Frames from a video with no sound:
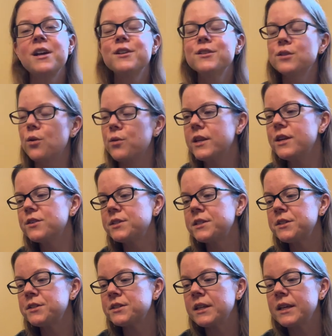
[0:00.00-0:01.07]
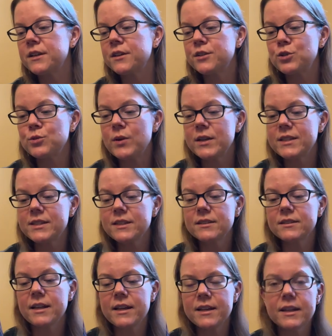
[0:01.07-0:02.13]
So years and years later, do I
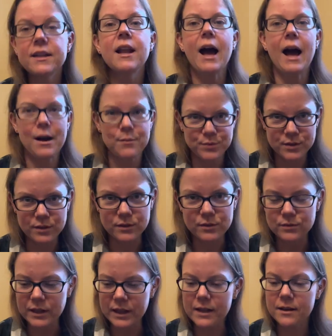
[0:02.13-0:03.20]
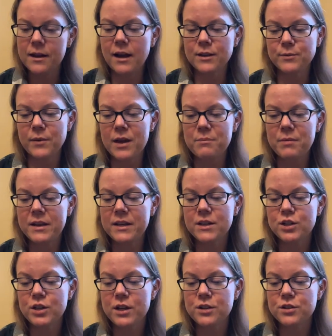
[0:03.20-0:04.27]
still like it? Absolutely. Has my
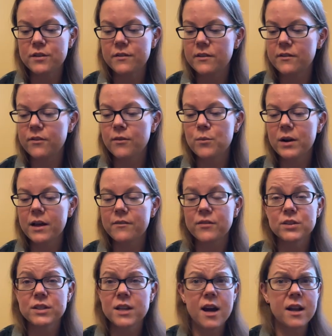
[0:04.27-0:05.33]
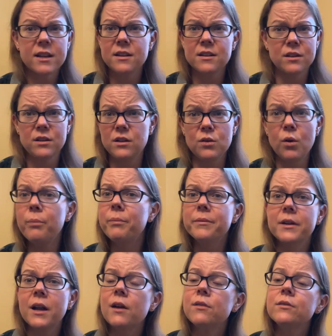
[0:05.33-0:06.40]
opinion changed of it from when I first got it? Nope,
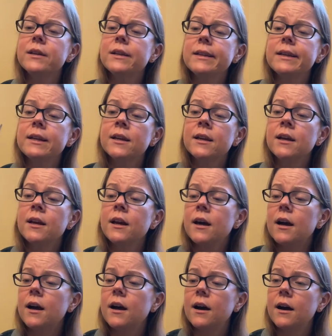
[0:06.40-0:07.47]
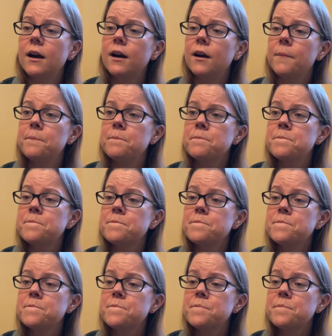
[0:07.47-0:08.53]
not really. Um,
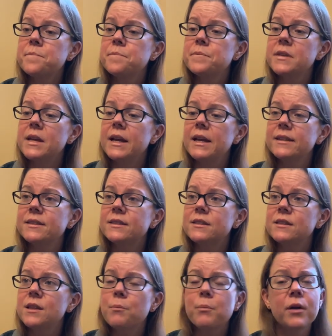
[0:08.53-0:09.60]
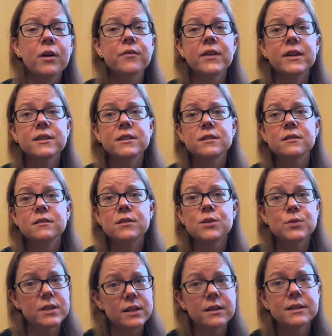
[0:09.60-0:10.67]
it's the perfect
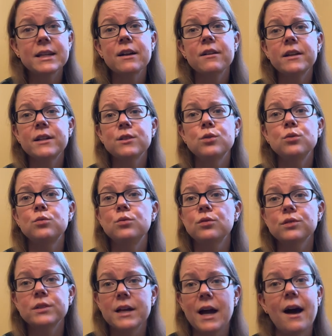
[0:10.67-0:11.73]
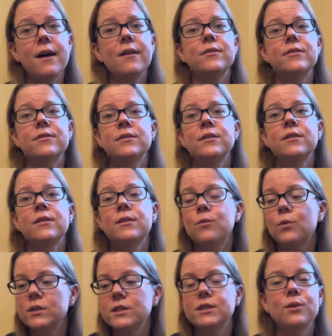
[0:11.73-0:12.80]
utilitarian tool to have
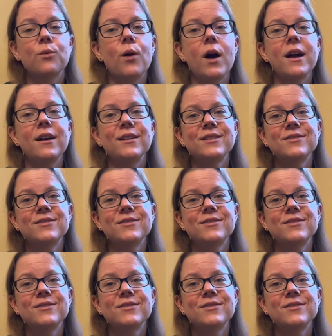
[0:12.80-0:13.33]
once in a while.